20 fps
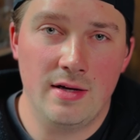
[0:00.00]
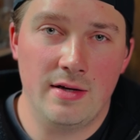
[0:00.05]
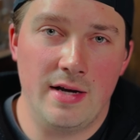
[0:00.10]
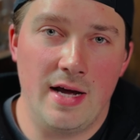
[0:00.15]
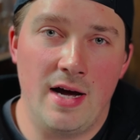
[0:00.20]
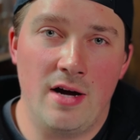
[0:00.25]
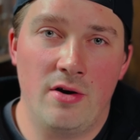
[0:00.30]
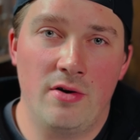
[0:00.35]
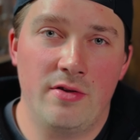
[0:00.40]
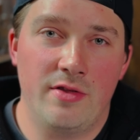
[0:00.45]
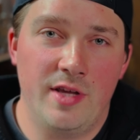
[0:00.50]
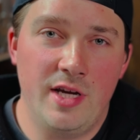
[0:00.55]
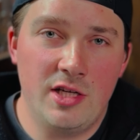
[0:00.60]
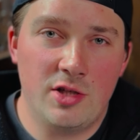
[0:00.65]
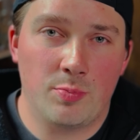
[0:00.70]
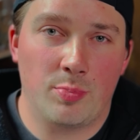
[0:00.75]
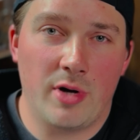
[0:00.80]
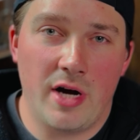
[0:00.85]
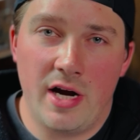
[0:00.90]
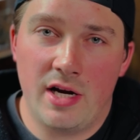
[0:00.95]
Now,
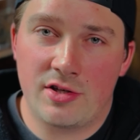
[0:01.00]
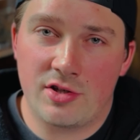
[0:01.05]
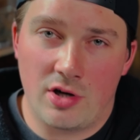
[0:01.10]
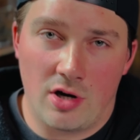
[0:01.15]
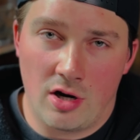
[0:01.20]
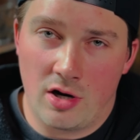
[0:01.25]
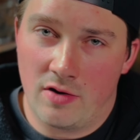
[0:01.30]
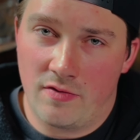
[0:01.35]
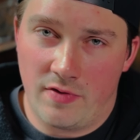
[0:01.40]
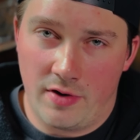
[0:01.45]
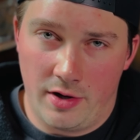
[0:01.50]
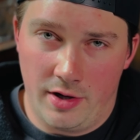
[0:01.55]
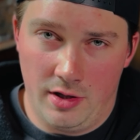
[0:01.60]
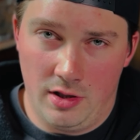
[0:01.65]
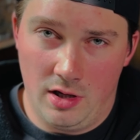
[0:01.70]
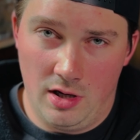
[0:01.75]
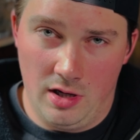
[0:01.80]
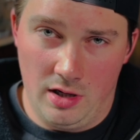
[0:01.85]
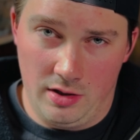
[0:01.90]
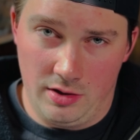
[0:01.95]
these breaks aren't very
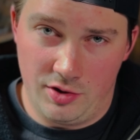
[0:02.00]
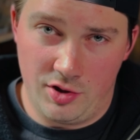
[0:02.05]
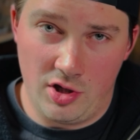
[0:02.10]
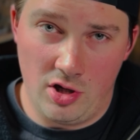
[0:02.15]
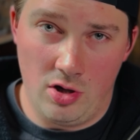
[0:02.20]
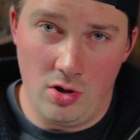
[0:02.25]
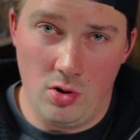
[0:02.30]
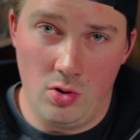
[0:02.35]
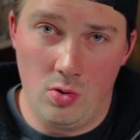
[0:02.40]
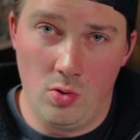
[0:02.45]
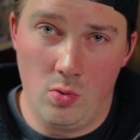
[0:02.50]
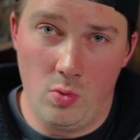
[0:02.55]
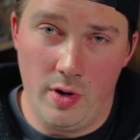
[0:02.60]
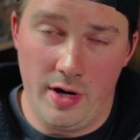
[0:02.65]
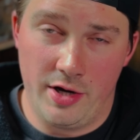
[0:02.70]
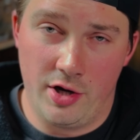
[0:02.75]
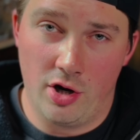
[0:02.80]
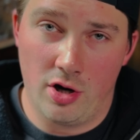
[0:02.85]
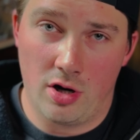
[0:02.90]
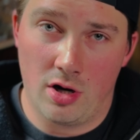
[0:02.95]
long, so
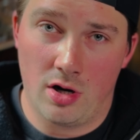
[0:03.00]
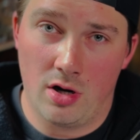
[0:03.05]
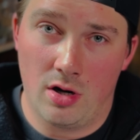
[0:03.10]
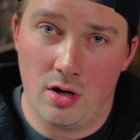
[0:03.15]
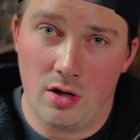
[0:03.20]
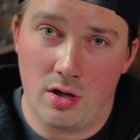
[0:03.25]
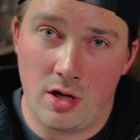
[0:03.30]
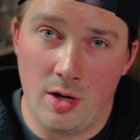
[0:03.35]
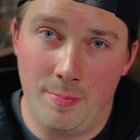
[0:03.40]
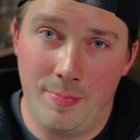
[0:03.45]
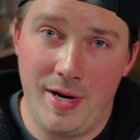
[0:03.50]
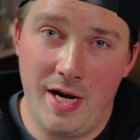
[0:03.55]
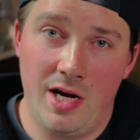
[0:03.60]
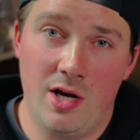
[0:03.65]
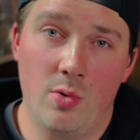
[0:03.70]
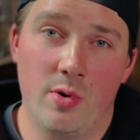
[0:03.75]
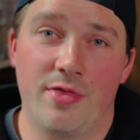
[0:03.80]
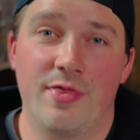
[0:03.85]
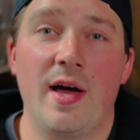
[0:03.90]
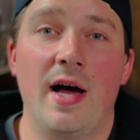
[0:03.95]
when you're
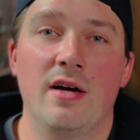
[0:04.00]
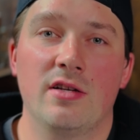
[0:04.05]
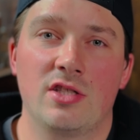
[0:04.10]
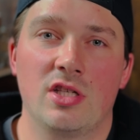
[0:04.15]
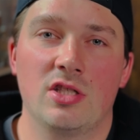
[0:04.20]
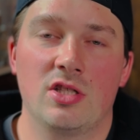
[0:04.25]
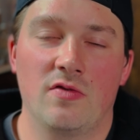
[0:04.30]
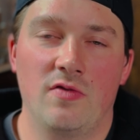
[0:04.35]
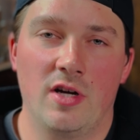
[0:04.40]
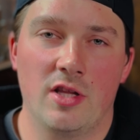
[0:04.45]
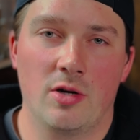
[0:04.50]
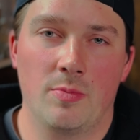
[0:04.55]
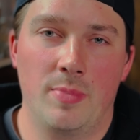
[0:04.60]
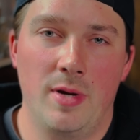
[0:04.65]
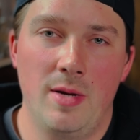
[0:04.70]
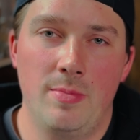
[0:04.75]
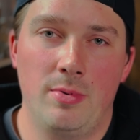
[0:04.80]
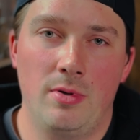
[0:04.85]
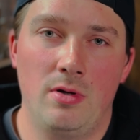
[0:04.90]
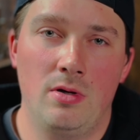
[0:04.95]
competing with thousands of other
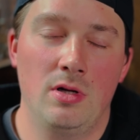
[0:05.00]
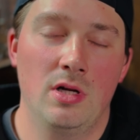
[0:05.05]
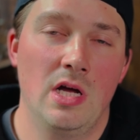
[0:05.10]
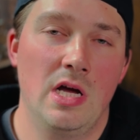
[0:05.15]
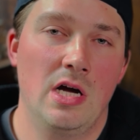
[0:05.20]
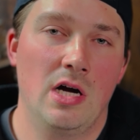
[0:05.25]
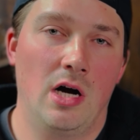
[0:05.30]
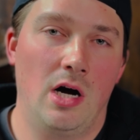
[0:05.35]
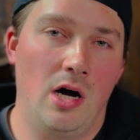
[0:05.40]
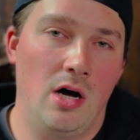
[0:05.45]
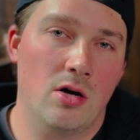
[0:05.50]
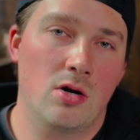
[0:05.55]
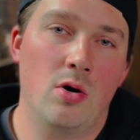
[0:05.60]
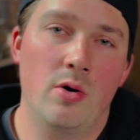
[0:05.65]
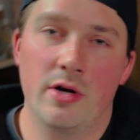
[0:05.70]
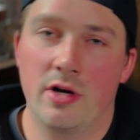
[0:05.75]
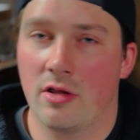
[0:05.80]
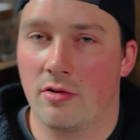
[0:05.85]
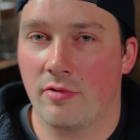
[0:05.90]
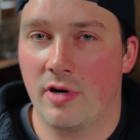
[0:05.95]
people, all
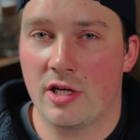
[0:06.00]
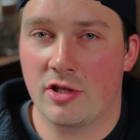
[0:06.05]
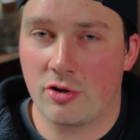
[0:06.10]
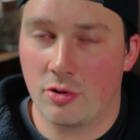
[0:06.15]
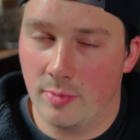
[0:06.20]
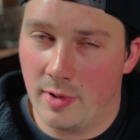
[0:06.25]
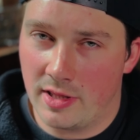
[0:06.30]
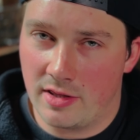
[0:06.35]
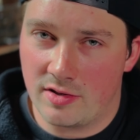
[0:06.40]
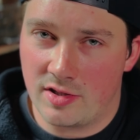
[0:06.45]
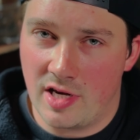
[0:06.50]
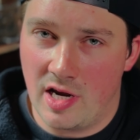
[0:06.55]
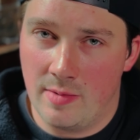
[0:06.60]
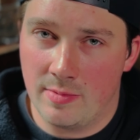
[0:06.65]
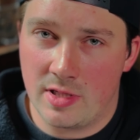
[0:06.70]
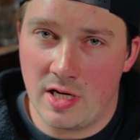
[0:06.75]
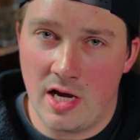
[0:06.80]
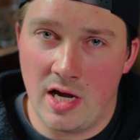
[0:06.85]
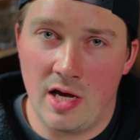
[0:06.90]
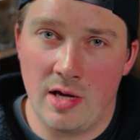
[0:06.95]
going to the restroom at the same
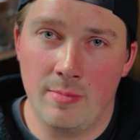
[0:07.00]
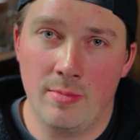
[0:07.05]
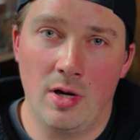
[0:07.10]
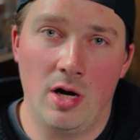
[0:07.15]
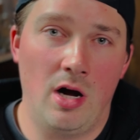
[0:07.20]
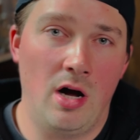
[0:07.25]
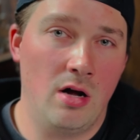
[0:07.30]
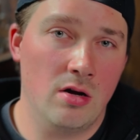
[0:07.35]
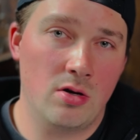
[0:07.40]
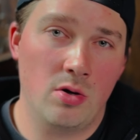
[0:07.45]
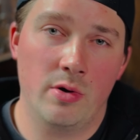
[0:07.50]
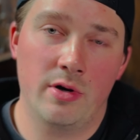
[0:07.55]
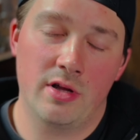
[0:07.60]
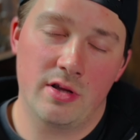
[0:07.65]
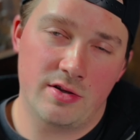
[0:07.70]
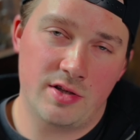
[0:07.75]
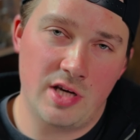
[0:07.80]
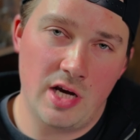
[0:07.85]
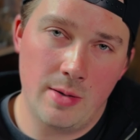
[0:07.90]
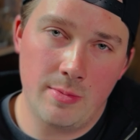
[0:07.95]
time, all going to
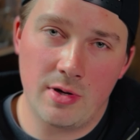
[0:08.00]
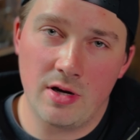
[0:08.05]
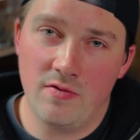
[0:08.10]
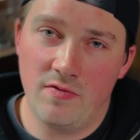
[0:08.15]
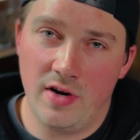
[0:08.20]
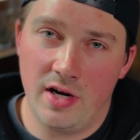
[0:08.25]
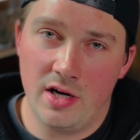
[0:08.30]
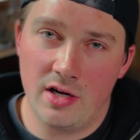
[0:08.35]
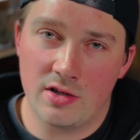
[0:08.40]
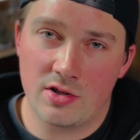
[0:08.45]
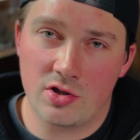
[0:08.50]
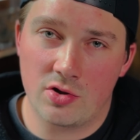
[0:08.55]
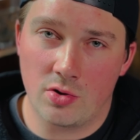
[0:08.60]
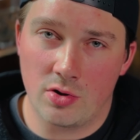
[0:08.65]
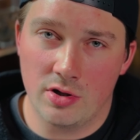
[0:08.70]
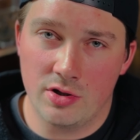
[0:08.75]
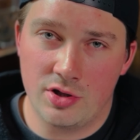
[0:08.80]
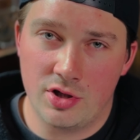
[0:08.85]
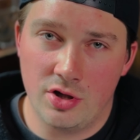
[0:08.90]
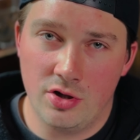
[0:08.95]
the same convenience
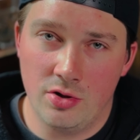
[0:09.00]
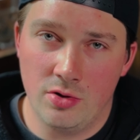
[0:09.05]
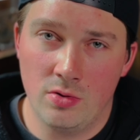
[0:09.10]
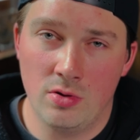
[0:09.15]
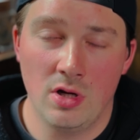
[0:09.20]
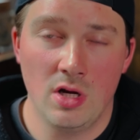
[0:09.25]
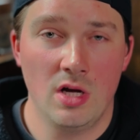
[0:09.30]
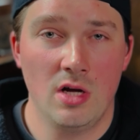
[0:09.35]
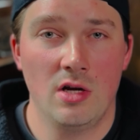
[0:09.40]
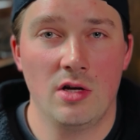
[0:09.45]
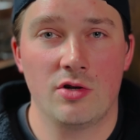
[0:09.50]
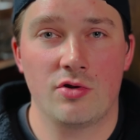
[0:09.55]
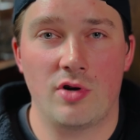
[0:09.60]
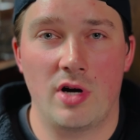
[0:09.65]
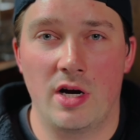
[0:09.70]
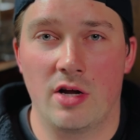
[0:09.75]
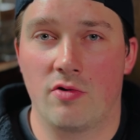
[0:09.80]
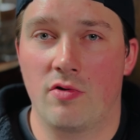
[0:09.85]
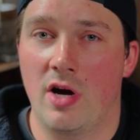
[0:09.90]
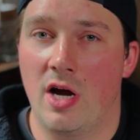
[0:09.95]
store as you,
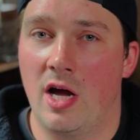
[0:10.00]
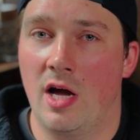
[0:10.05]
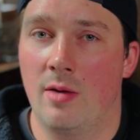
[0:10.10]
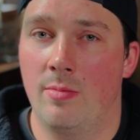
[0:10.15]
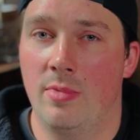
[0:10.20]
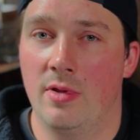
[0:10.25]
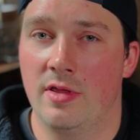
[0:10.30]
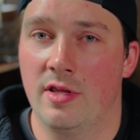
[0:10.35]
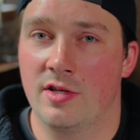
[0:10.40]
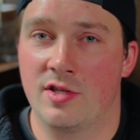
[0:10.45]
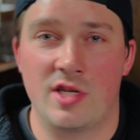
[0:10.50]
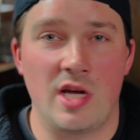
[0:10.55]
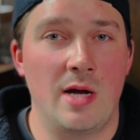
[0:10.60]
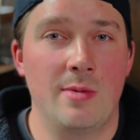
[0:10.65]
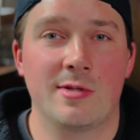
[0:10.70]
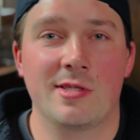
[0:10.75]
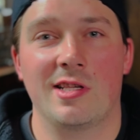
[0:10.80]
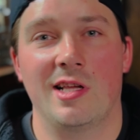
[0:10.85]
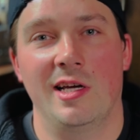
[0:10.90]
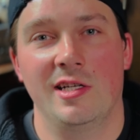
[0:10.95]
trying to grab the
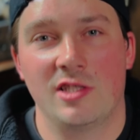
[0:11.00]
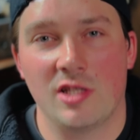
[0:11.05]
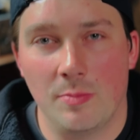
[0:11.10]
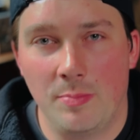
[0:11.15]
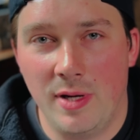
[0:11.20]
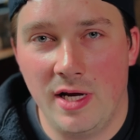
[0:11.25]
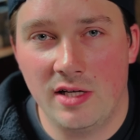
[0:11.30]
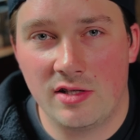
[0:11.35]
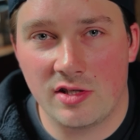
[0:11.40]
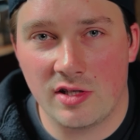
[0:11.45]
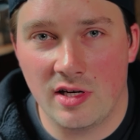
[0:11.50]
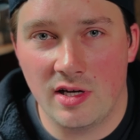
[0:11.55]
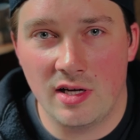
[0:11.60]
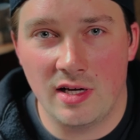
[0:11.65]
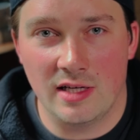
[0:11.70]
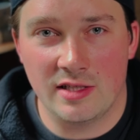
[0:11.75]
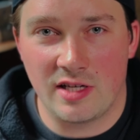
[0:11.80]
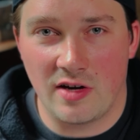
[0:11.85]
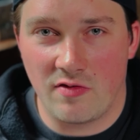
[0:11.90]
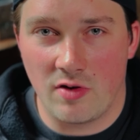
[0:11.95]
same slice of
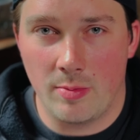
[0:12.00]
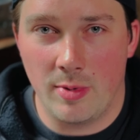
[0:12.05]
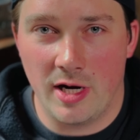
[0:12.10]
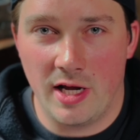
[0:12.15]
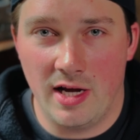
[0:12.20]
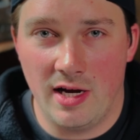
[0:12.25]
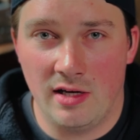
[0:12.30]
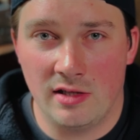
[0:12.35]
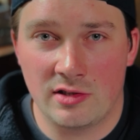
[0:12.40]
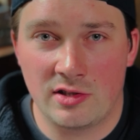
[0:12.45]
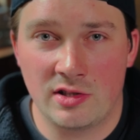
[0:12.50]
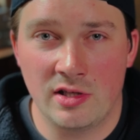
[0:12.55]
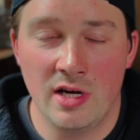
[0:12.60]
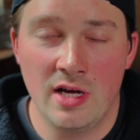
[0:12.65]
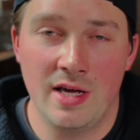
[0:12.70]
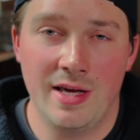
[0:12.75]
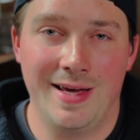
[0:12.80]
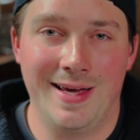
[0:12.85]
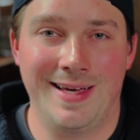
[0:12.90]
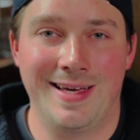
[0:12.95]
pizza as everybody else,
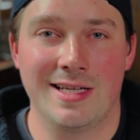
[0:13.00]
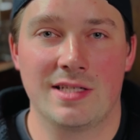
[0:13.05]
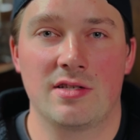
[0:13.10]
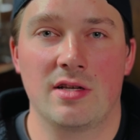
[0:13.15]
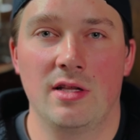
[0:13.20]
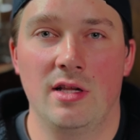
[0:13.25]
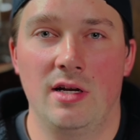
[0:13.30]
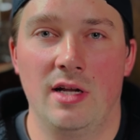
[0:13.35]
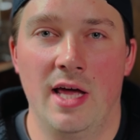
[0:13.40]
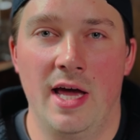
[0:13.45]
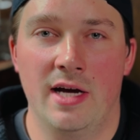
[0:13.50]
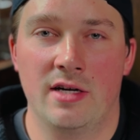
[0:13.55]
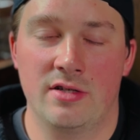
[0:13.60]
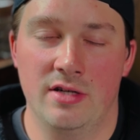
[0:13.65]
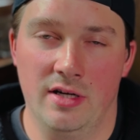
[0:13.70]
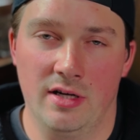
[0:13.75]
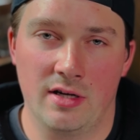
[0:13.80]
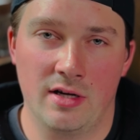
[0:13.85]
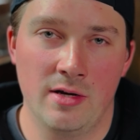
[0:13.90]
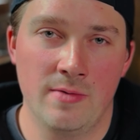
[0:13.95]
it gets a little
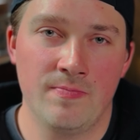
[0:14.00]
hectic.